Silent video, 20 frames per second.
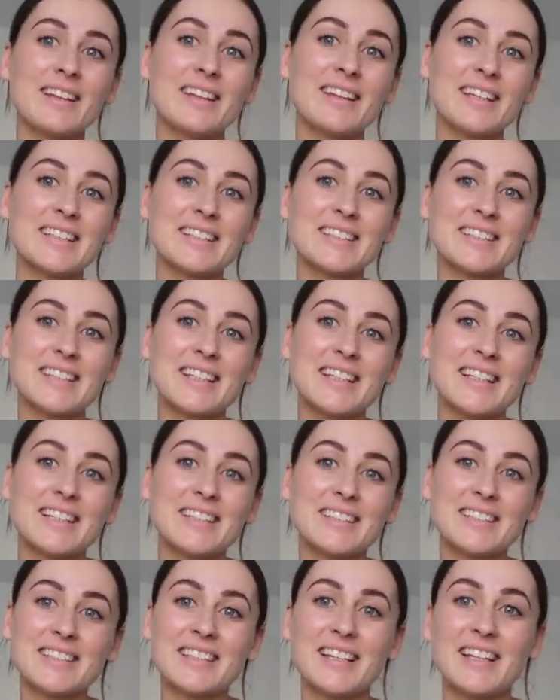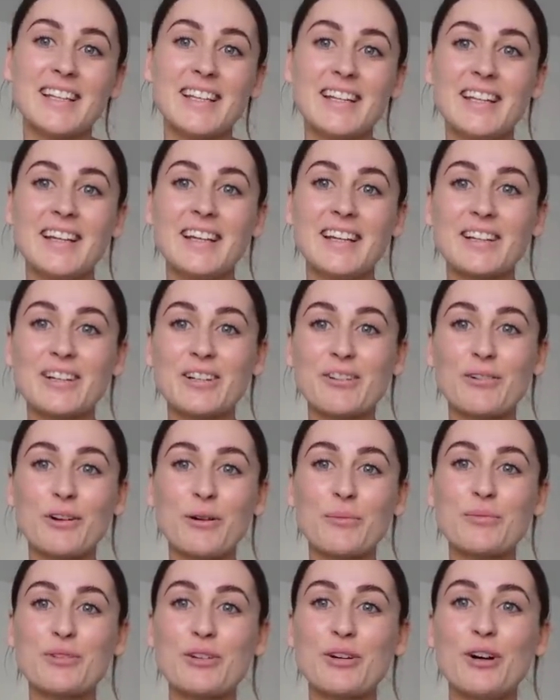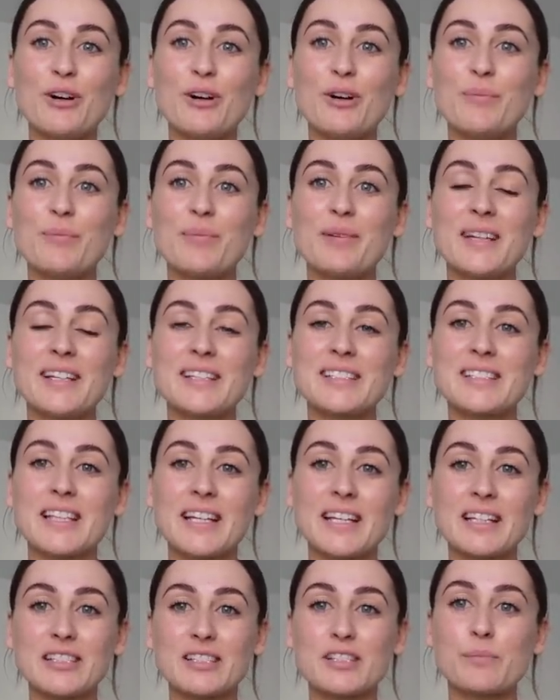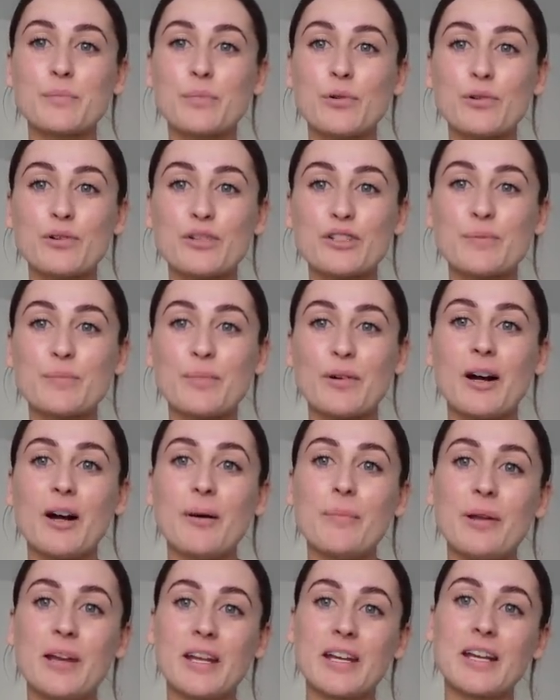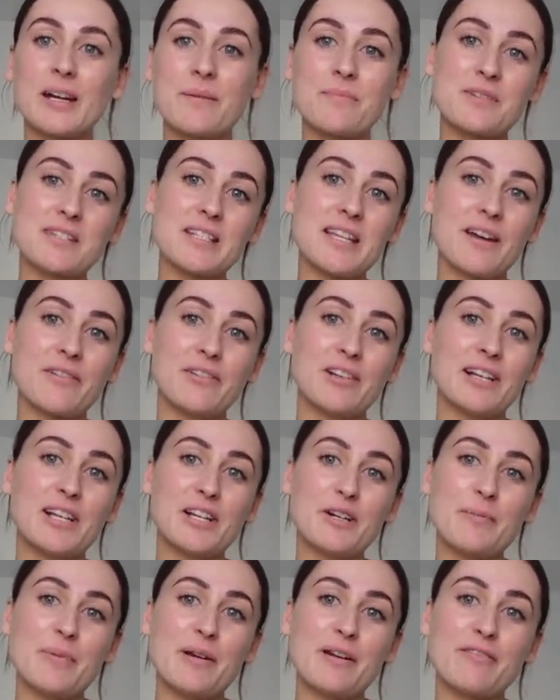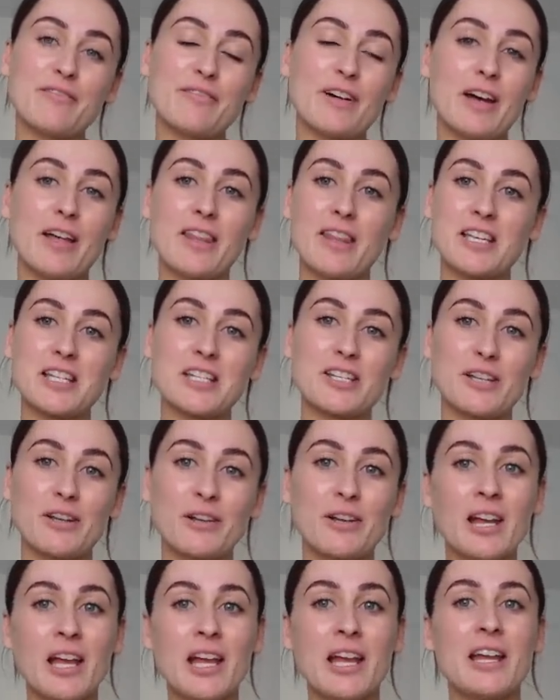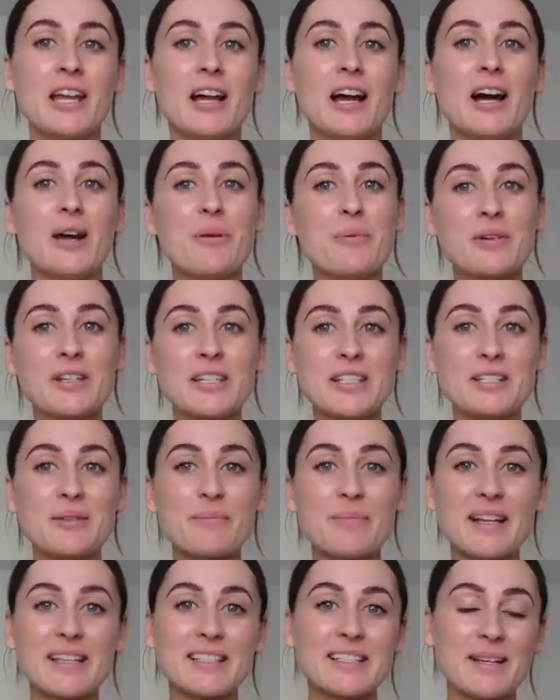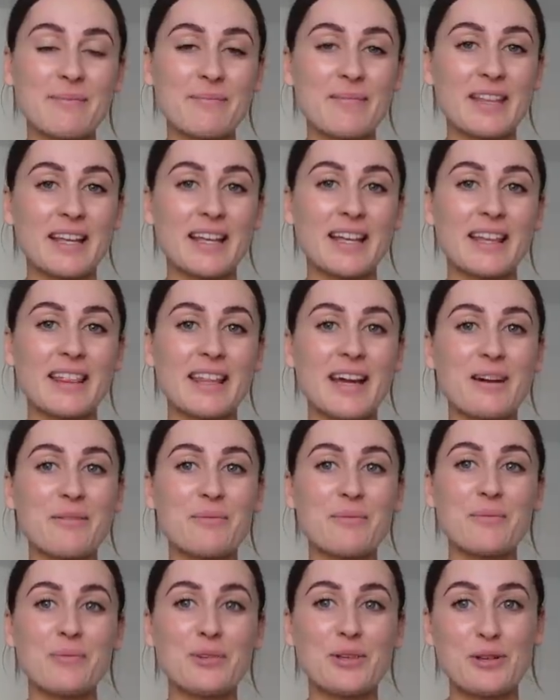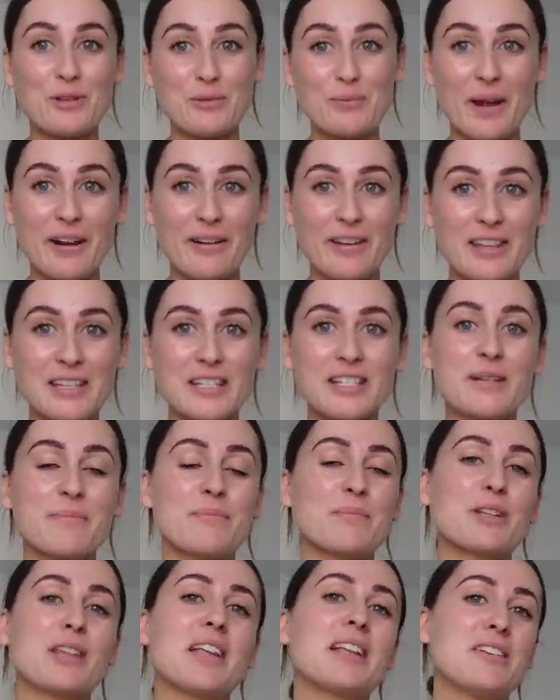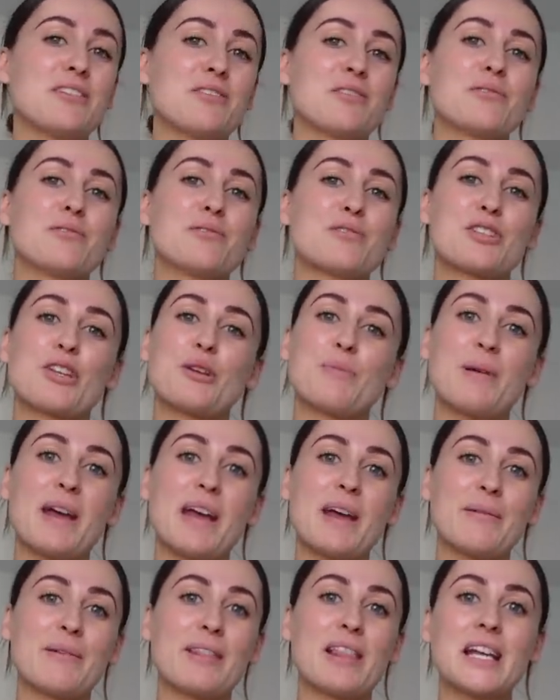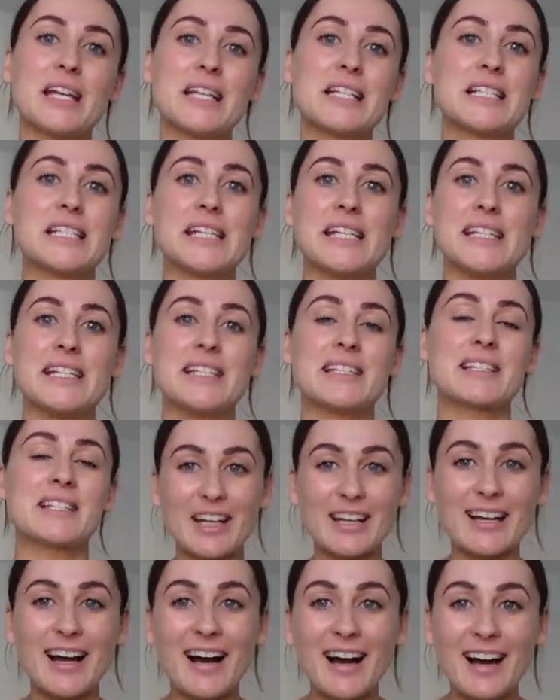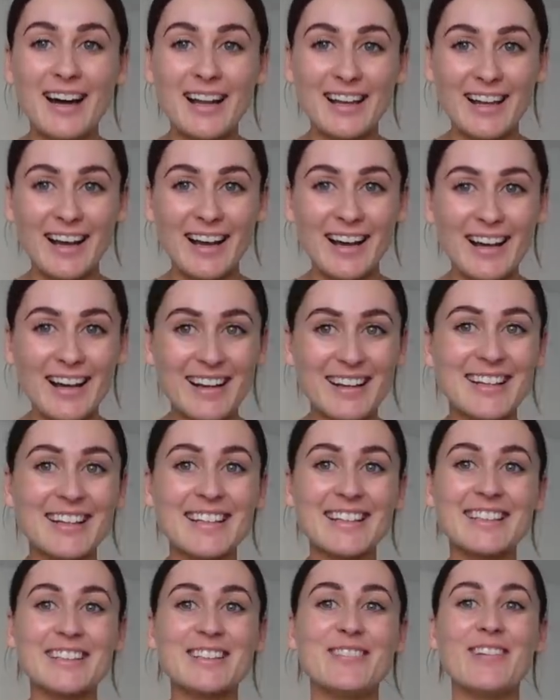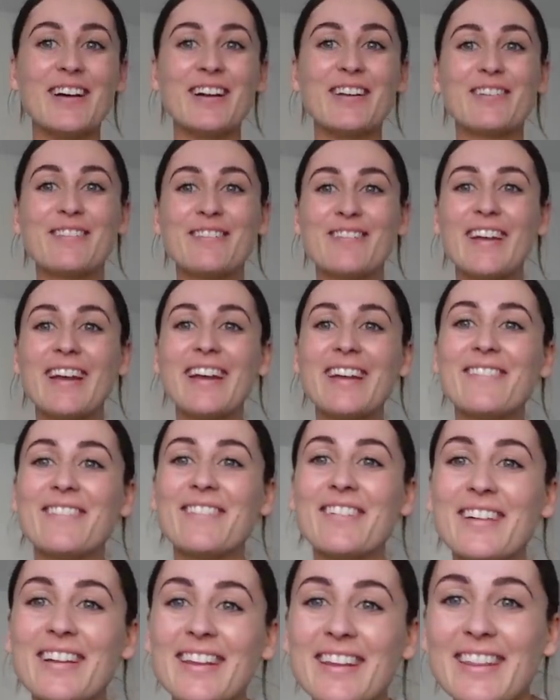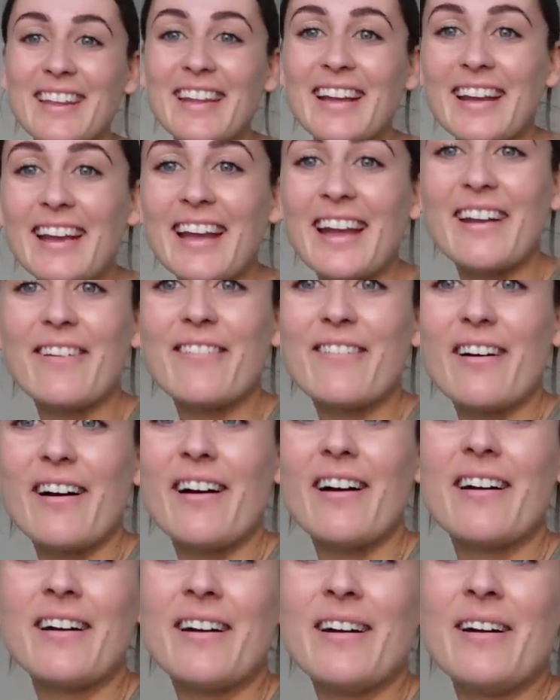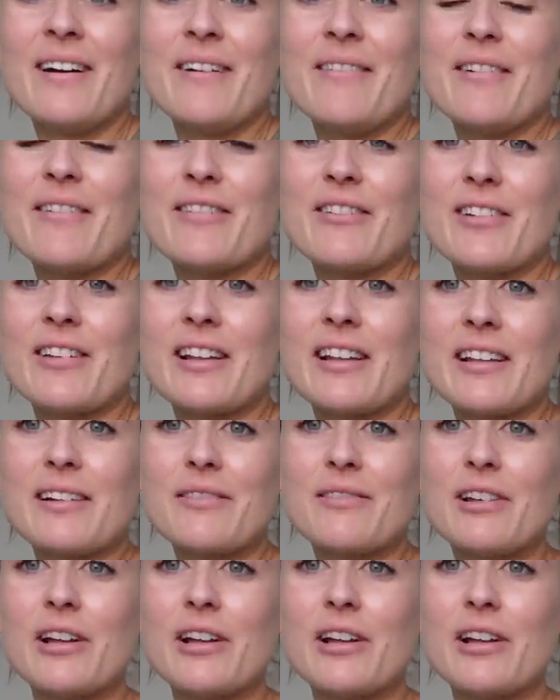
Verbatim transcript: This is the crop top. It's like a sports bra, but it comes down a little bit further. So I wanted to make something that you could wear at the gym, but then you could also pair with like jeans. The color is my favorite thing ever. We've got the little